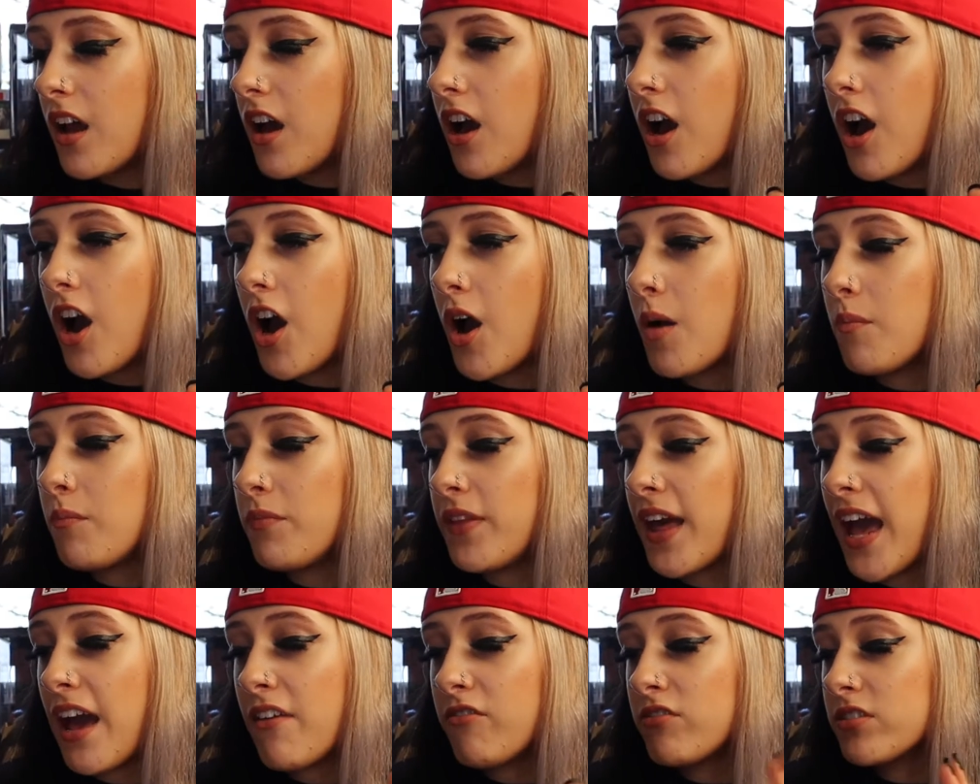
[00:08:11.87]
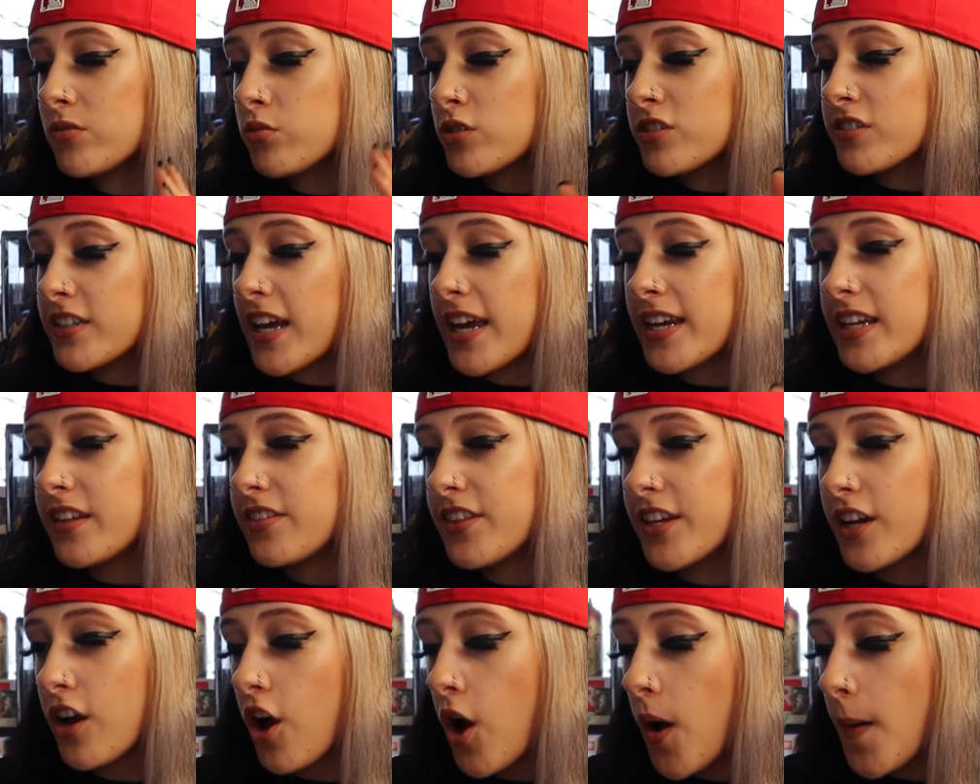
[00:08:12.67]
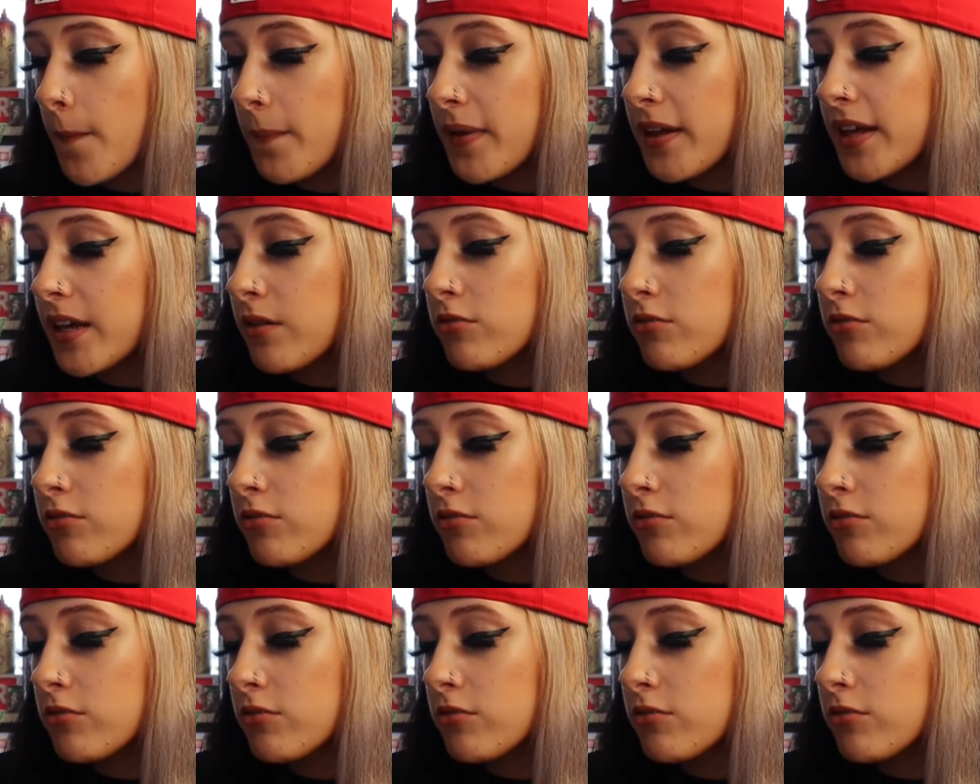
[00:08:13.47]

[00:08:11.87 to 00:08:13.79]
They haven't switched anything up here.